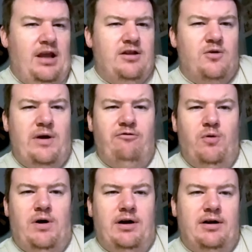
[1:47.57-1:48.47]
To
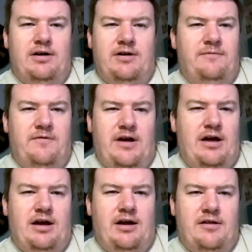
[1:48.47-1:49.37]
everyone
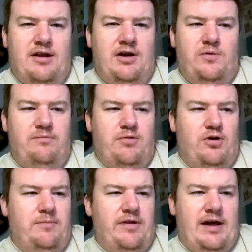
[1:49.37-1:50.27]
concerned with
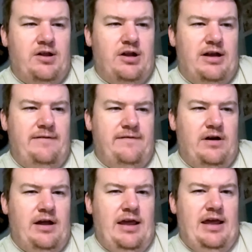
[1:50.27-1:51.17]
Bournemouth, actually,
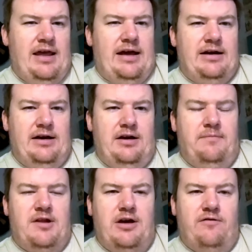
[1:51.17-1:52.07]
for handling
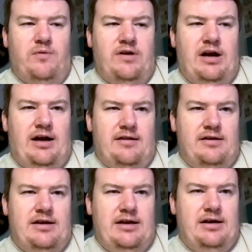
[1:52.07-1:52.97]
themselves with class
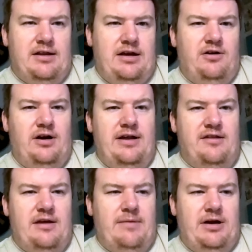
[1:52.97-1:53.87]
and dignity, not
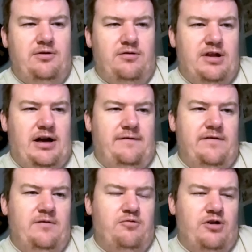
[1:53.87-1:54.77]
least their medical staff
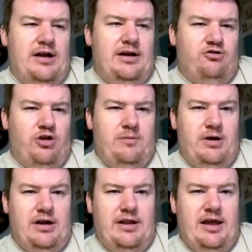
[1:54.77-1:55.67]
for the brilliant
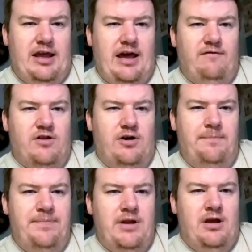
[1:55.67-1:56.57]
treatment that they gave
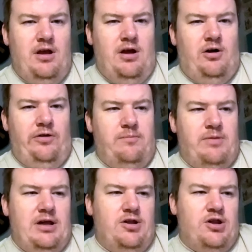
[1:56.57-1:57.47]
Tom on the
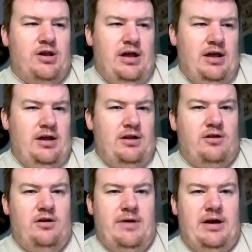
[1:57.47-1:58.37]
pitch.
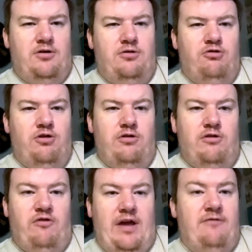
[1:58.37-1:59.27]
To the medical crews
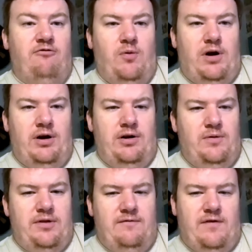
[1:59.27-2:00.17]
of everyone who
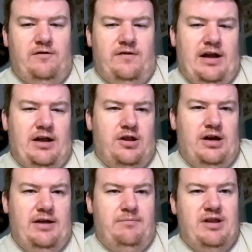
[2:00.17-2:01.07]
was involved, actually,